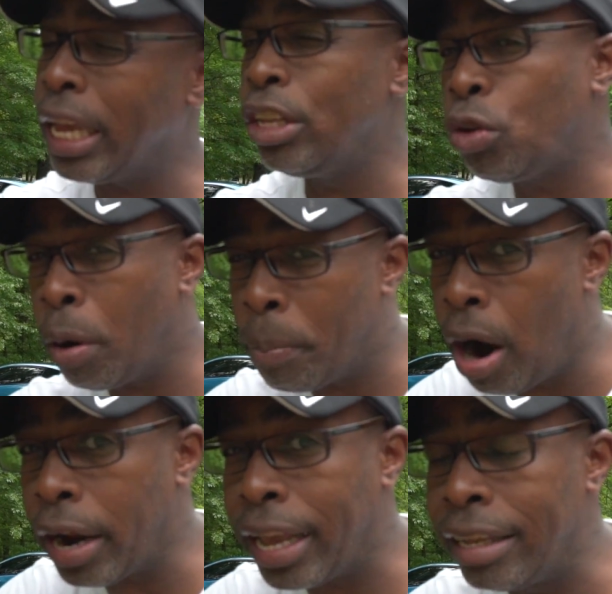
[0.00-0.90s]
into a
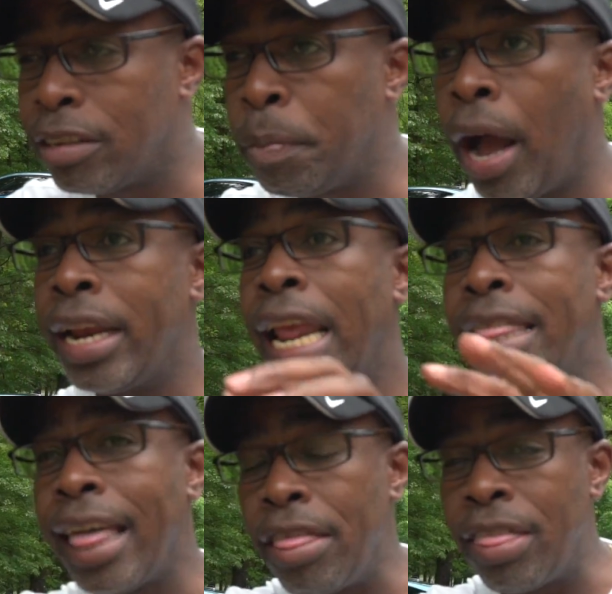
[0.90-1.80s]
parking spot
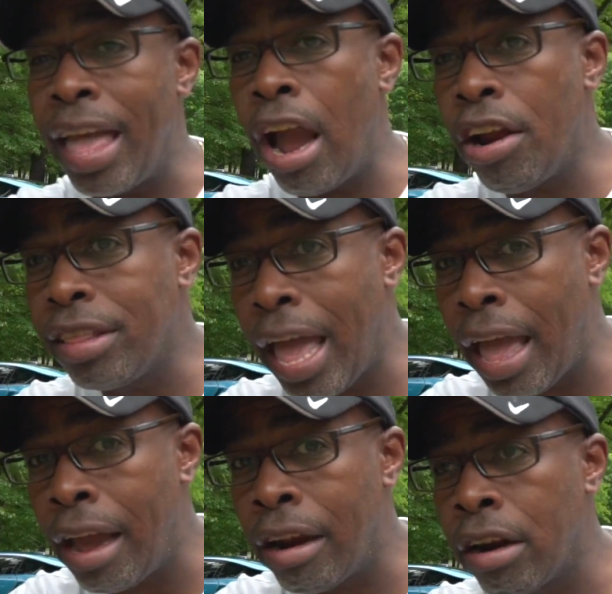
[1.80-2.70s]
that they are
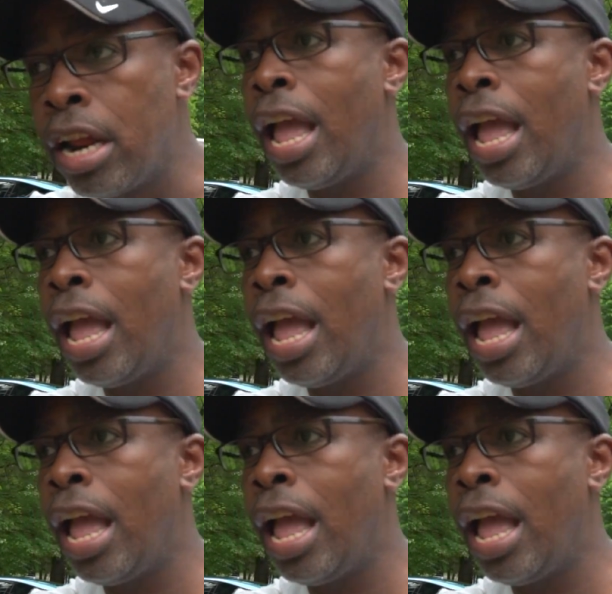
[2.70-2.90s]
there